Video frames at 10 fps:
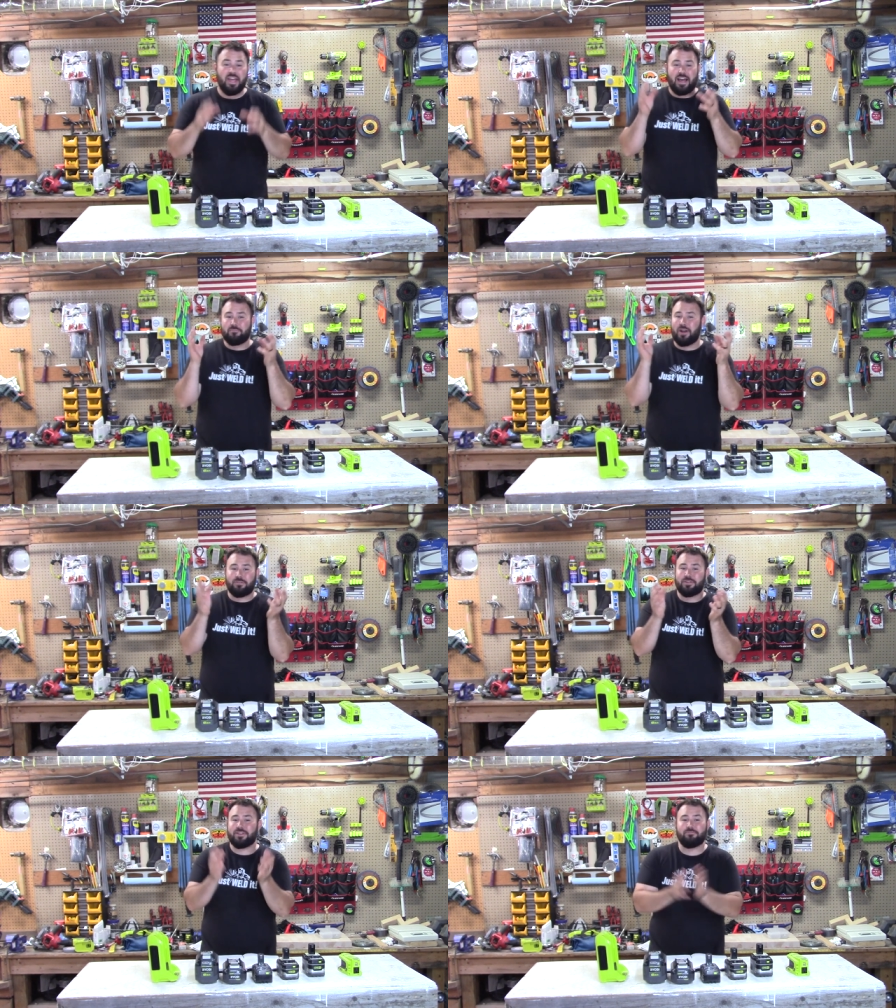I'm not
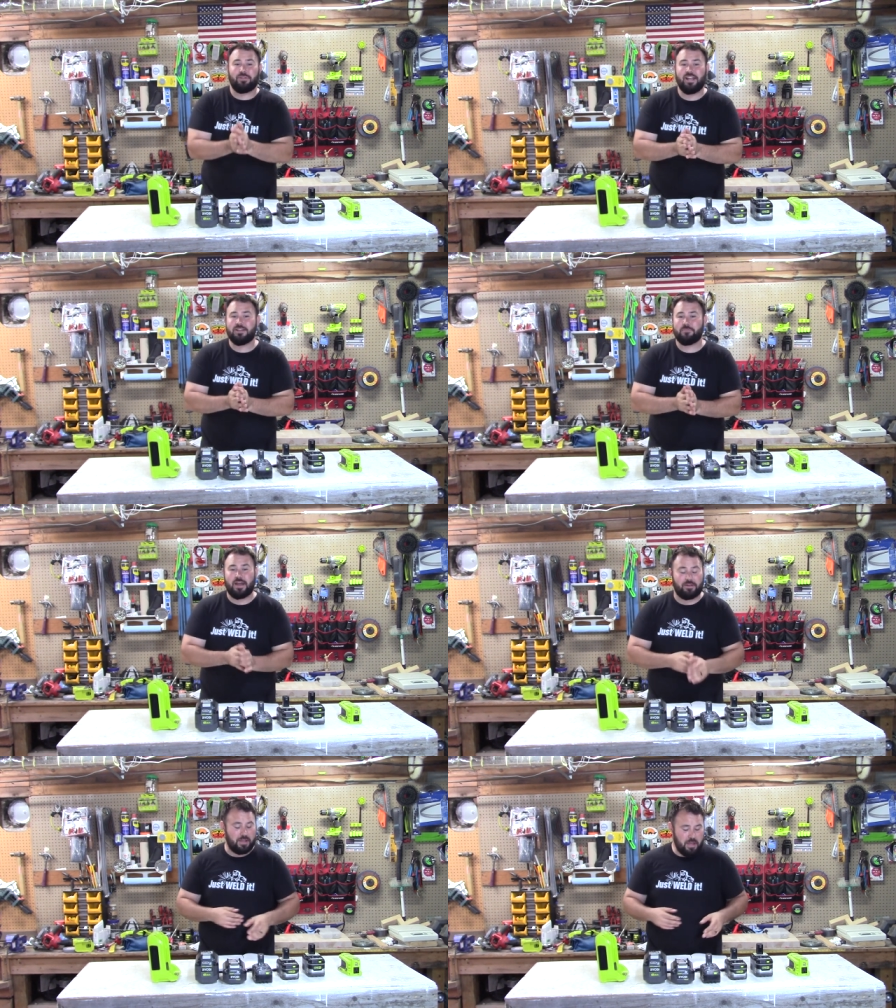going to complain
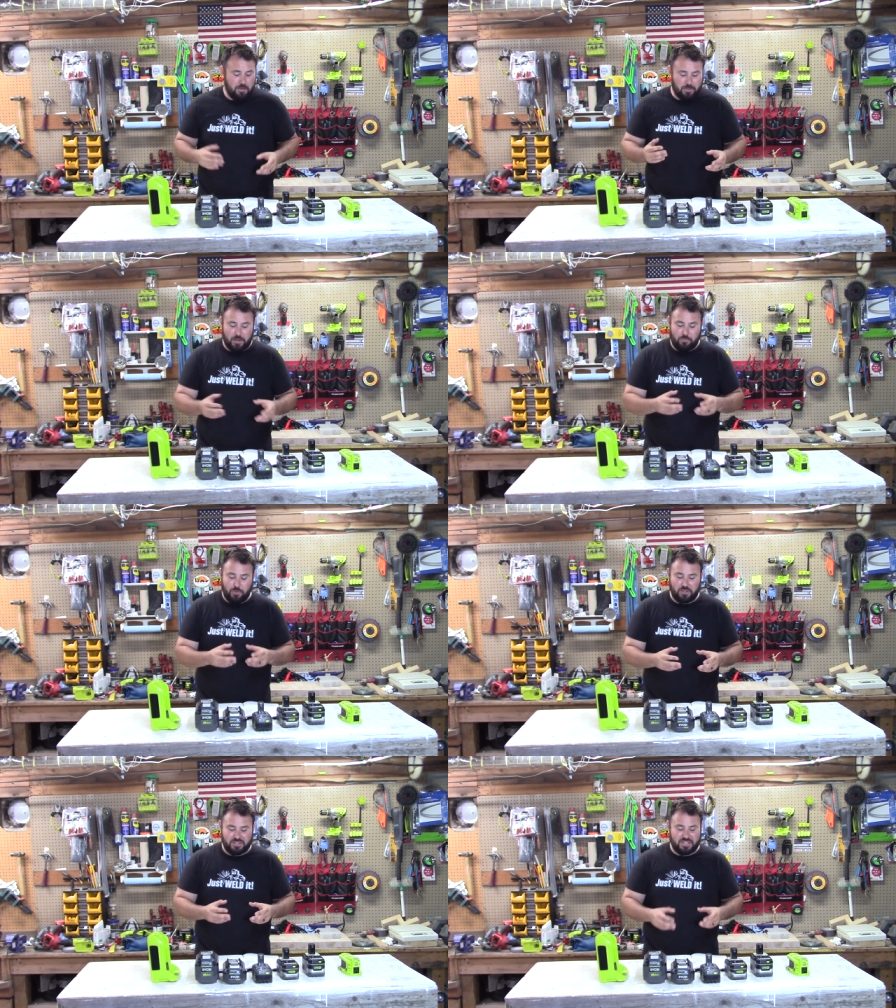about it, but I
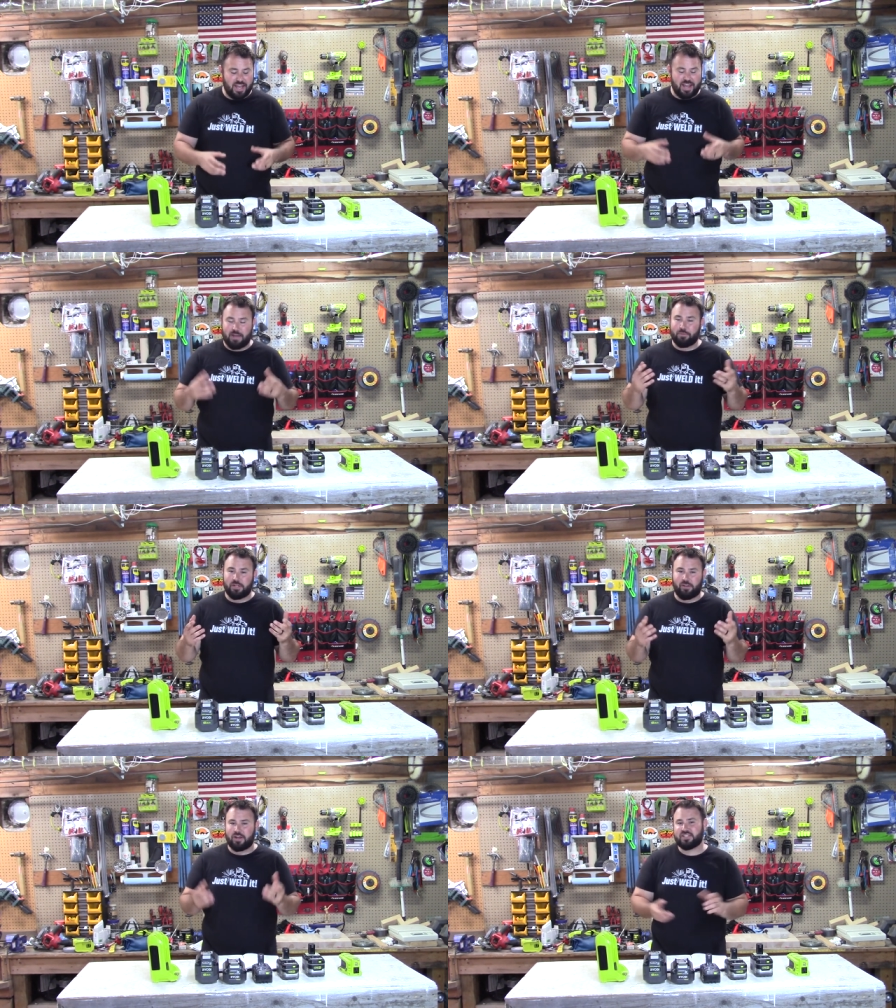will say I put a
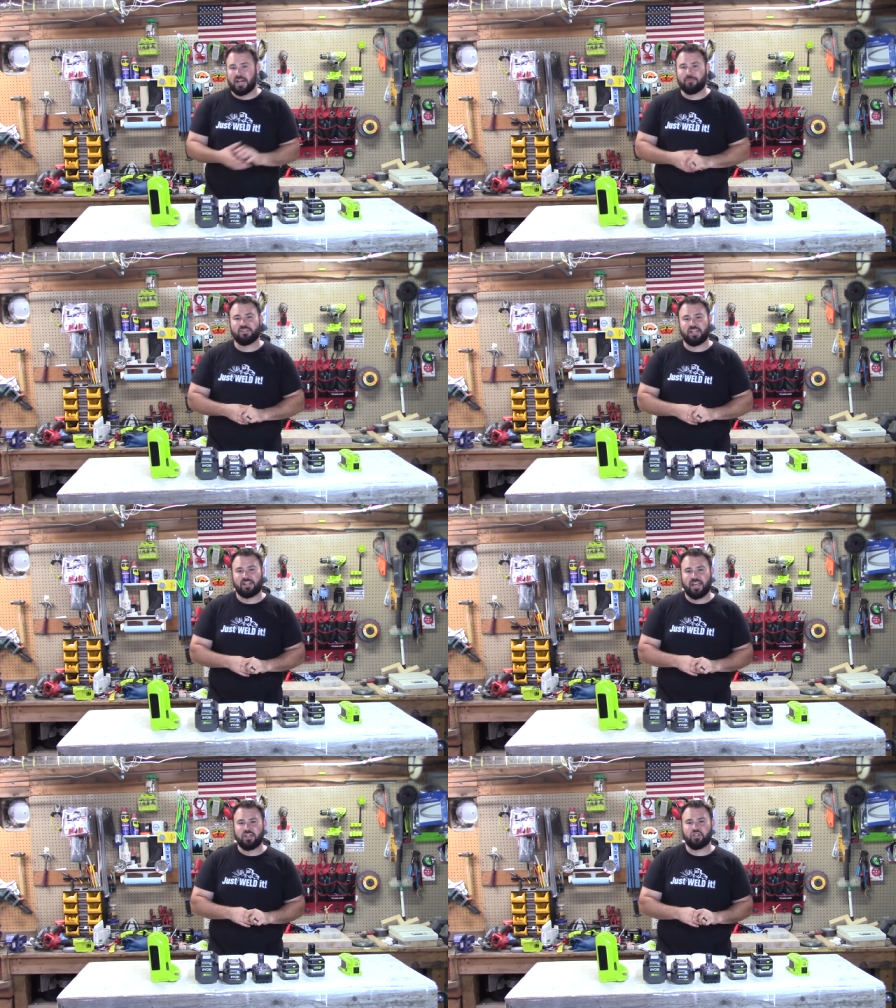lot of time and
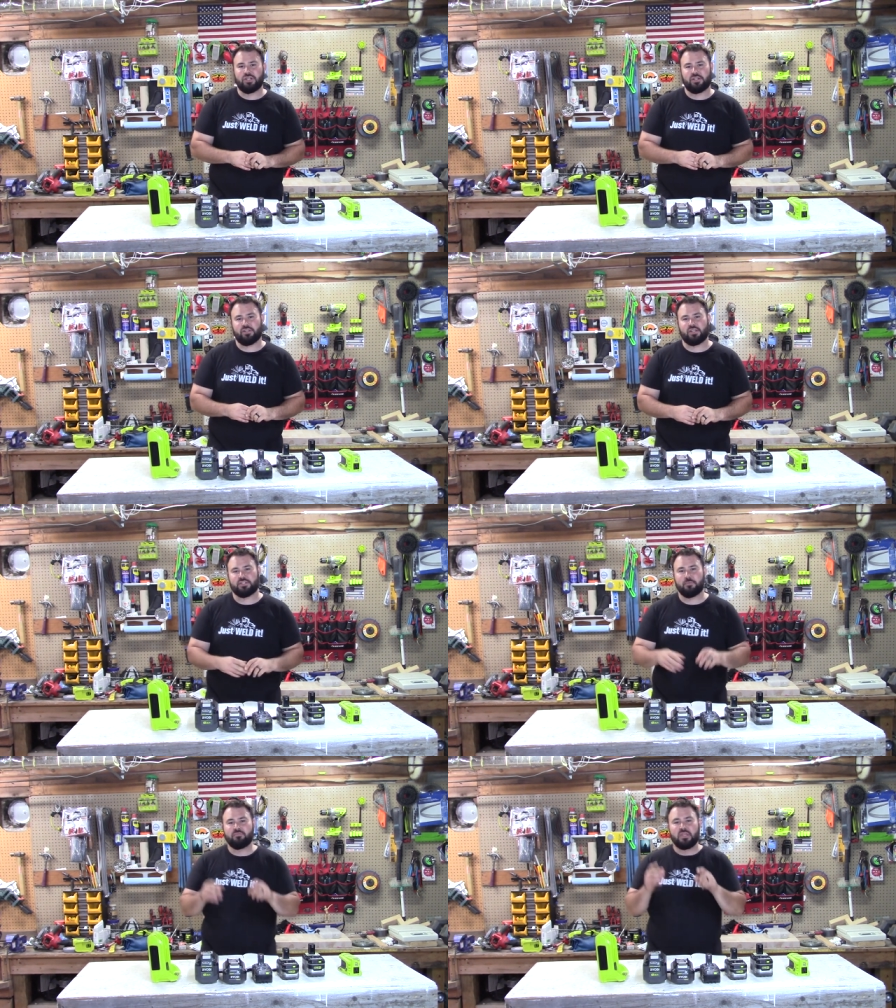dedication into this.